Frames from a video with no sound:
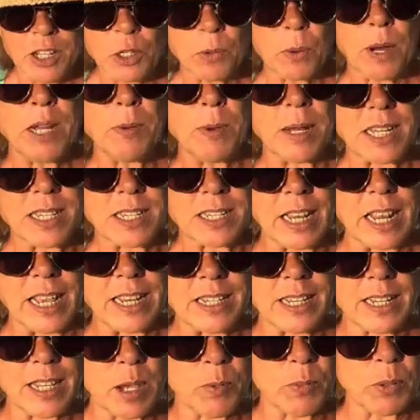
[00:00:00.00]
20 minutes
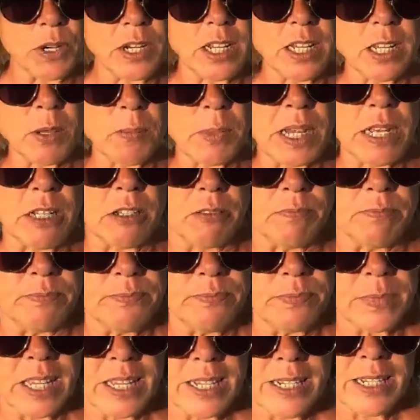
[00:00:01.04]
later, they bring you the bill.
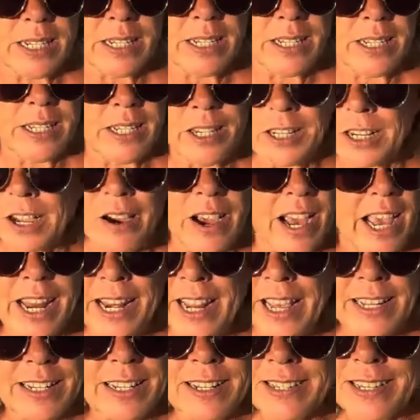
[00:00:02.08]
You go, I
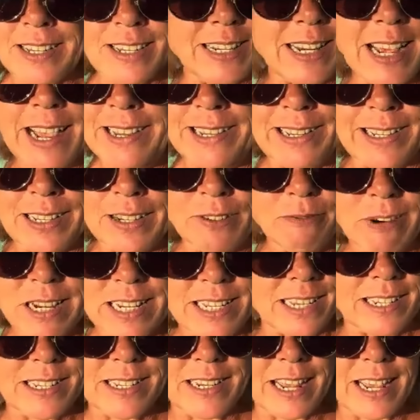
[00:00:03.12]
ate the steak. Where's
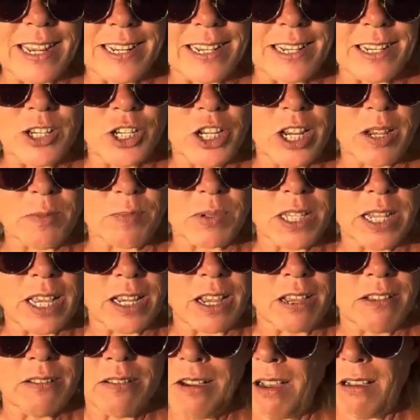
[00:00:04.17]
the steak and chips? They
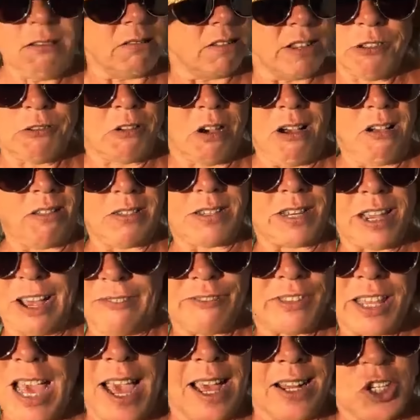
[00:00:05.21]
go, oh, you can't
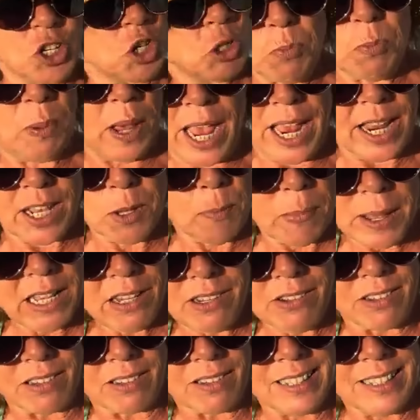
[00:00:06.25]
have that. Just pay the
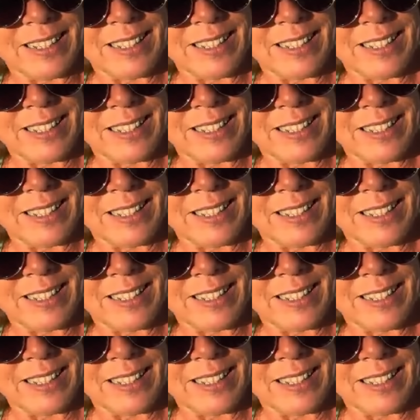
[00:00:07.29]
bill.